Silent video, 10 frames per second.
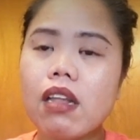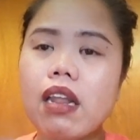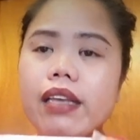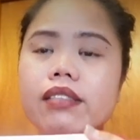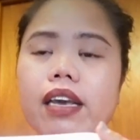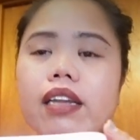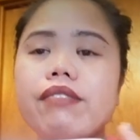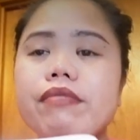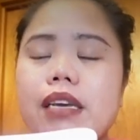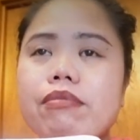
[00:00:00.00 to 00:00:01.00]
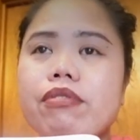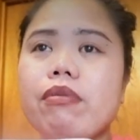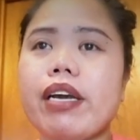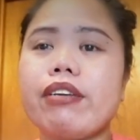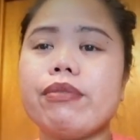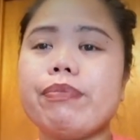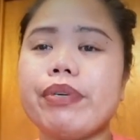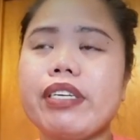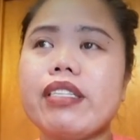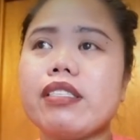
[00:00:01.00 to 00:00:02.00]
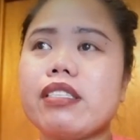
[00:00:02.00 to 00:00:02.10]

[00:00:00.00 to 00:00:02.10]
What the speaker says: Like 10 of them, so I could put it